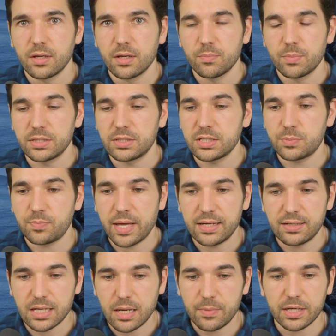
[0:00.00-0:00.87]
But this
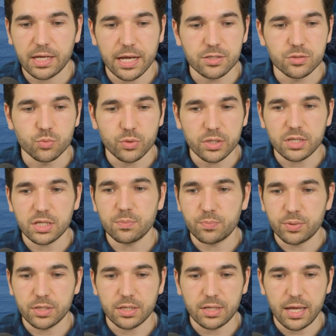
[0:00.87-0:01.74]
pandemic has really
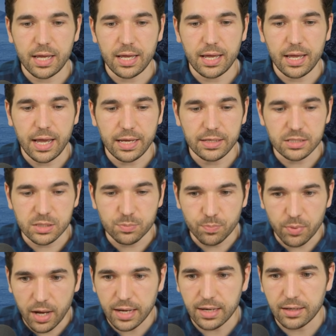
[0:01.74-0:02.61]
put a
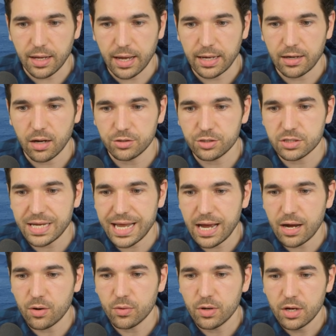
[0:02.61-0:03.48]
spotlight on just
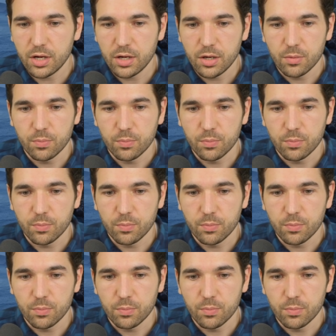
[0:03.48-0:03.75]
how